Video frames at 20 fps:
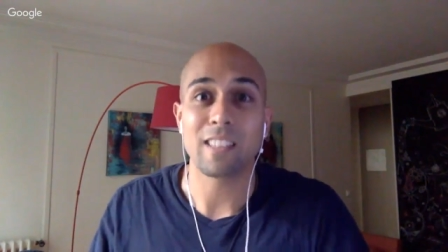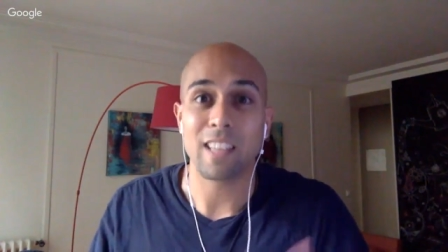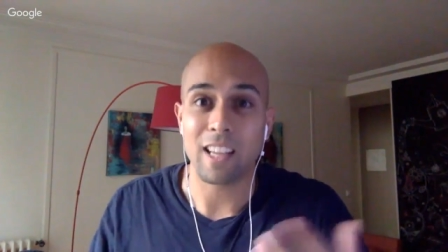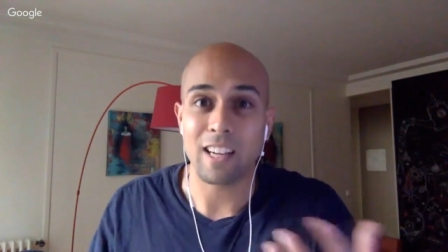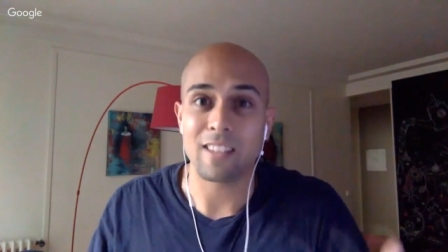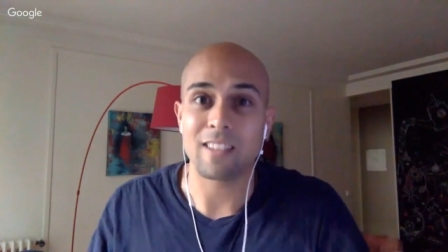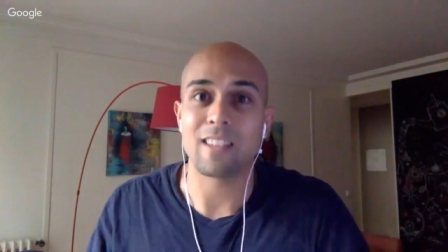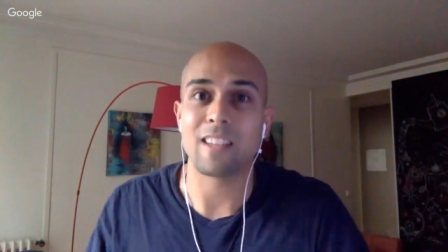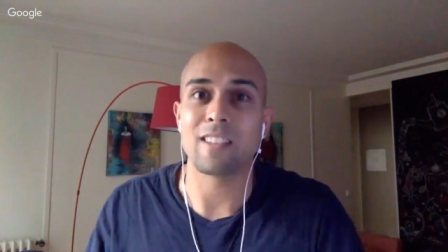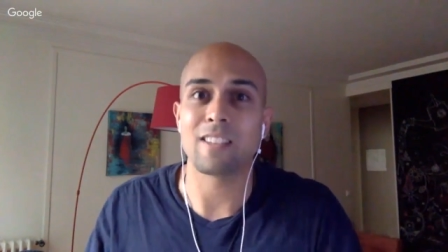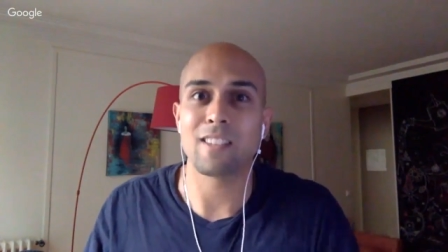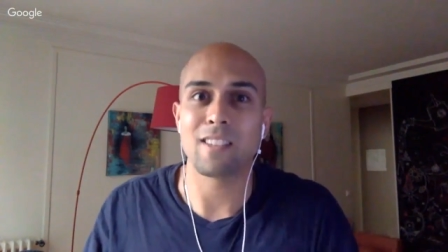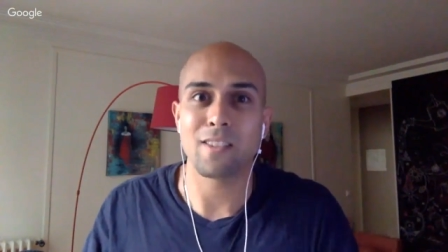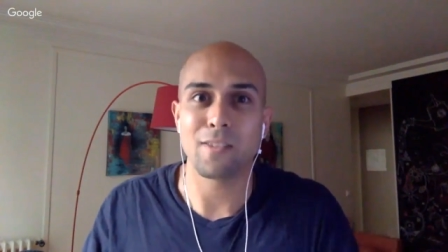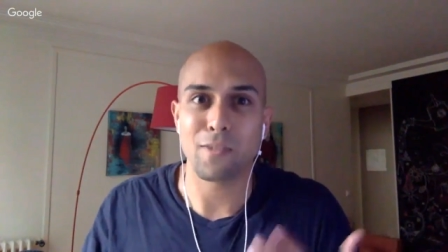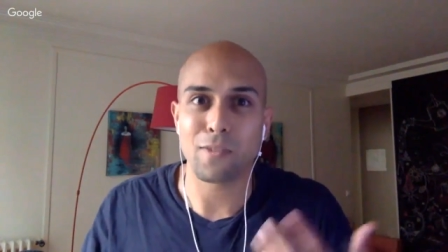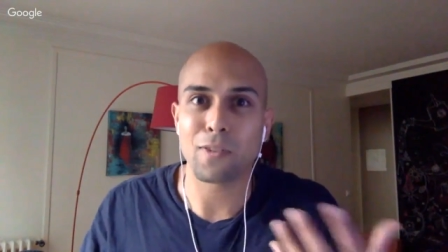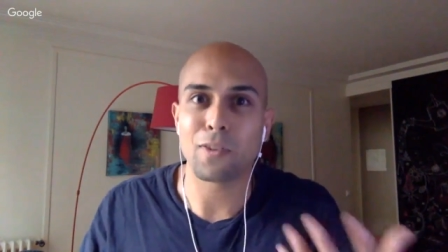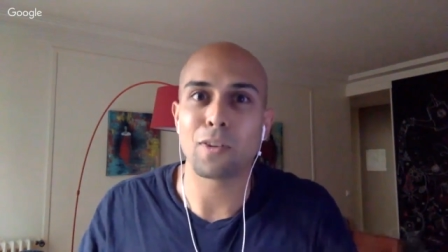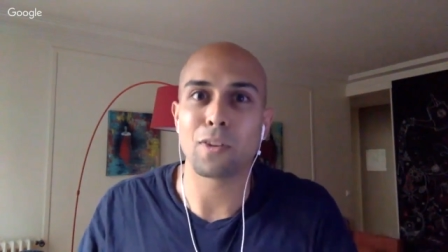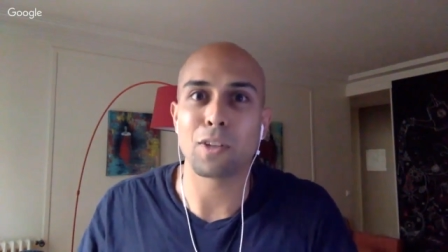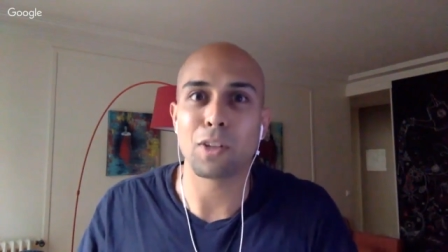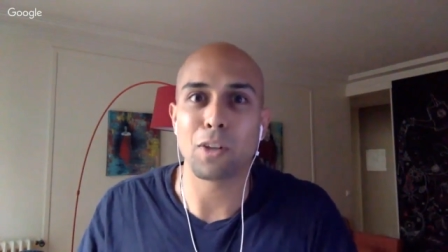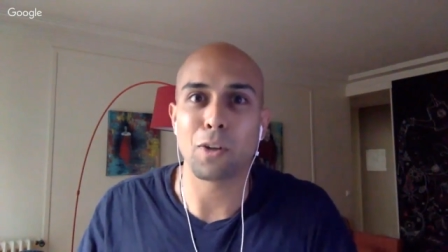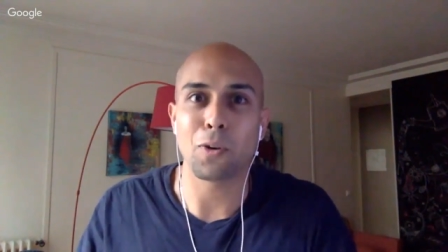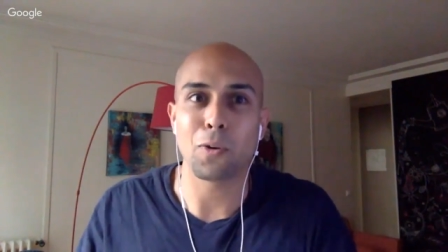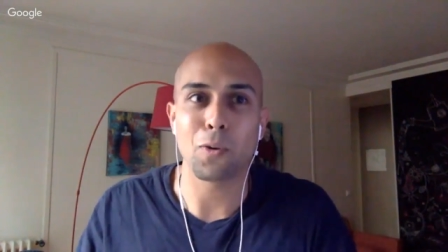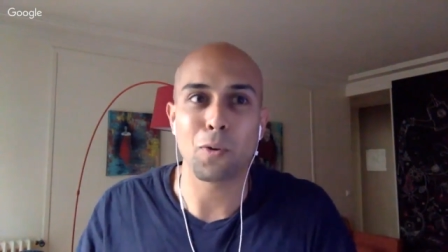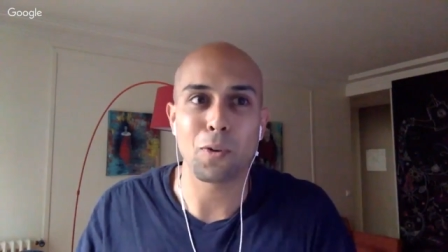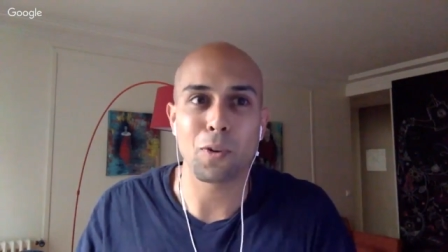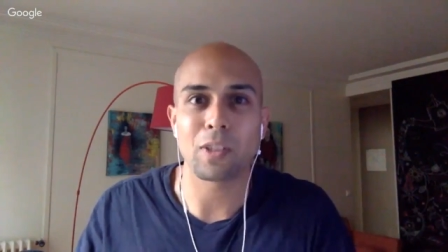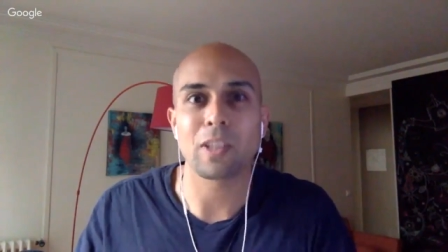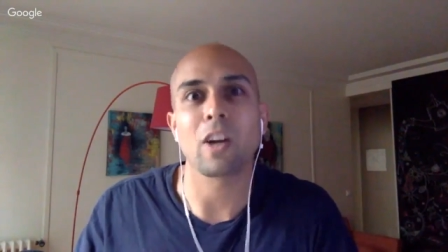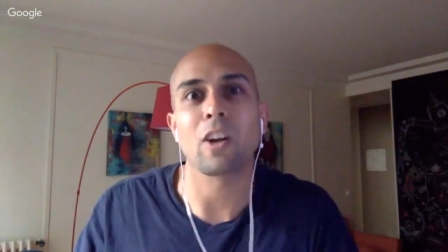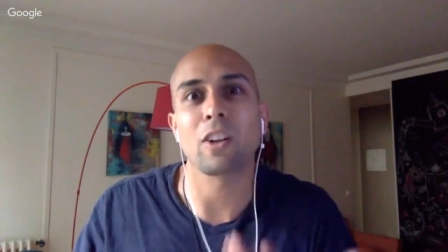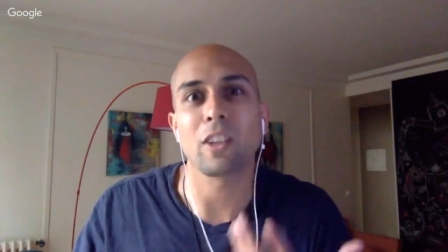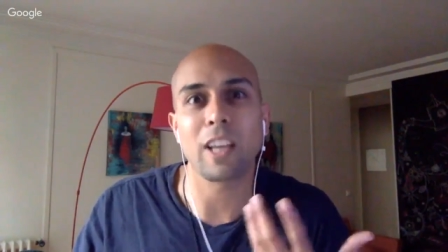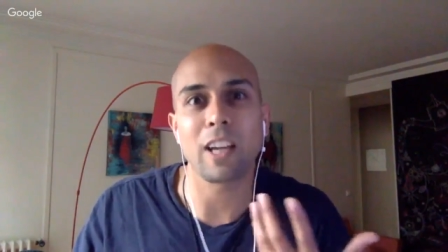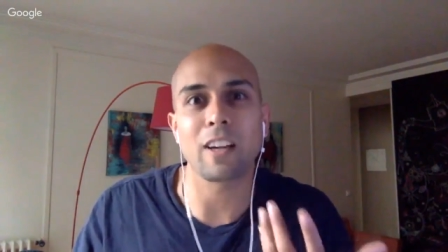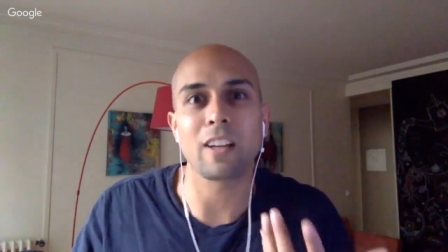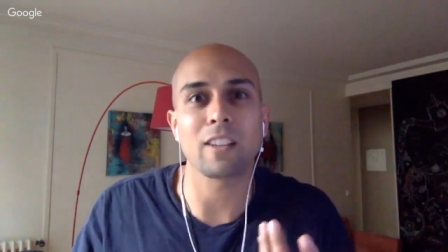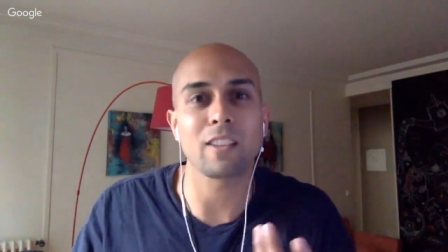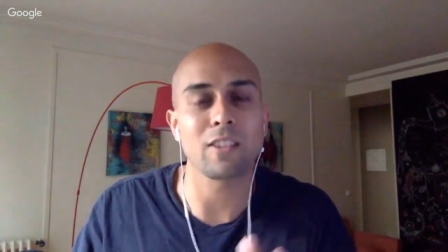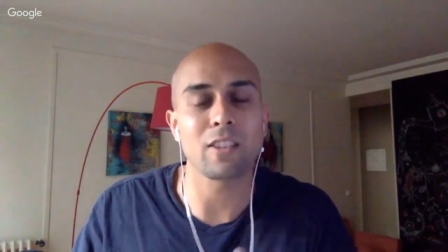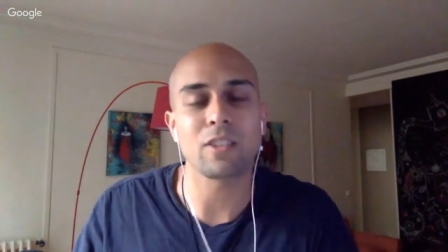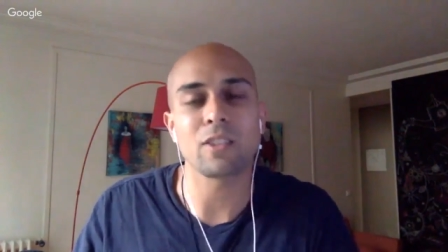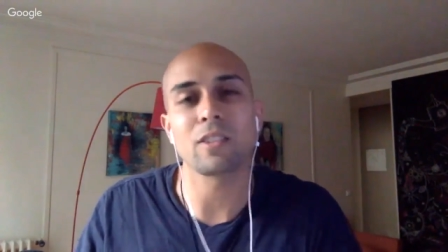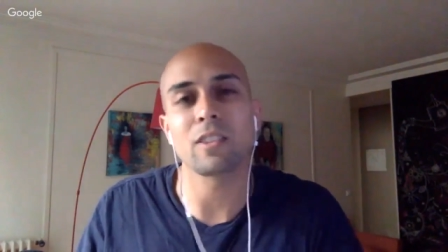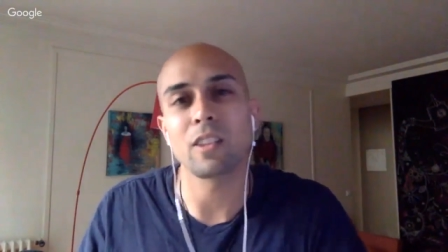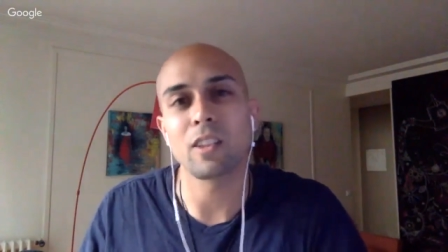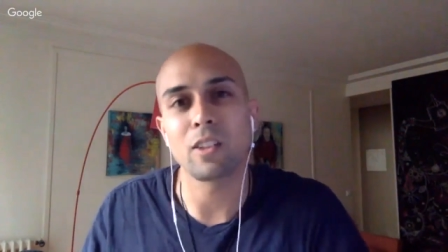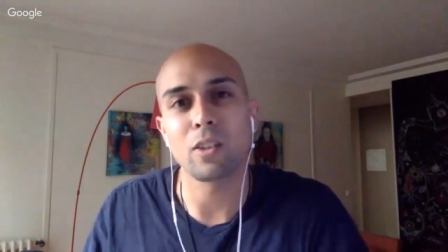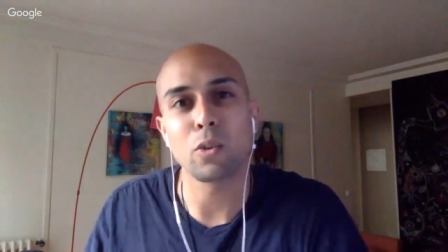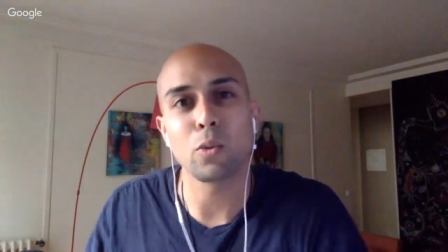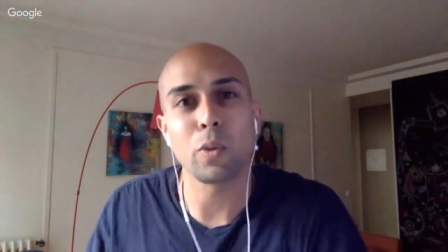to get a sense of you know our characters, uh,